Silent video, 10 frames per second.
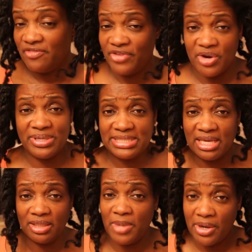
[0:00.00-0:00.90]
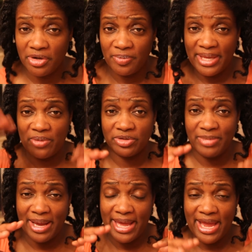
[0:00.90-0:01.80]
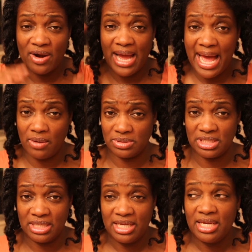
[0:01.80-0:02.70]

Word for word: Very seldom I go to bed with my hair out